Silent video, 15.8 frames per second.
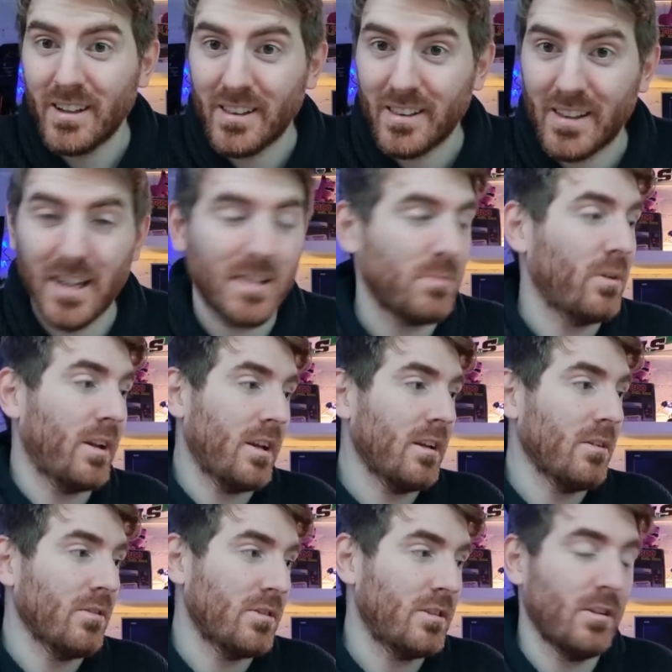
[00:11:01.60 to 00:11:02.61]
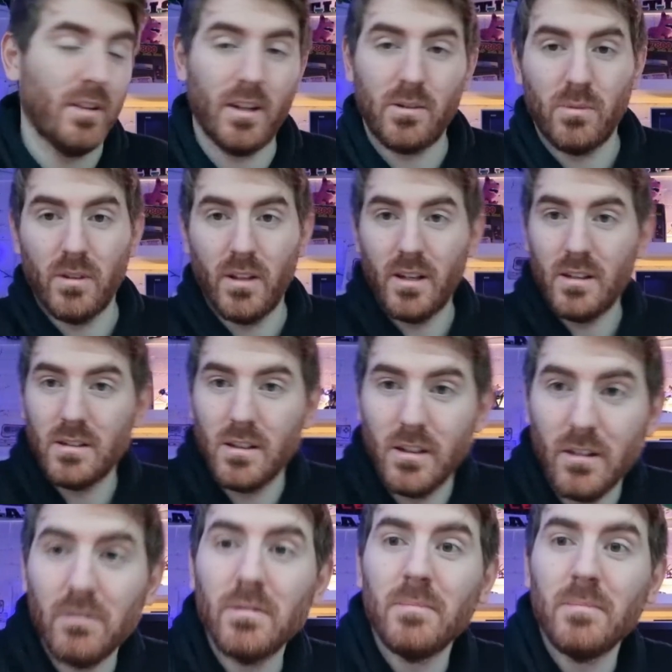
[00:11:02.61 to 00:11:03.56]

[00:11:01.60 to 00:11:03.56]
That's what they're used to, that's what they deserve.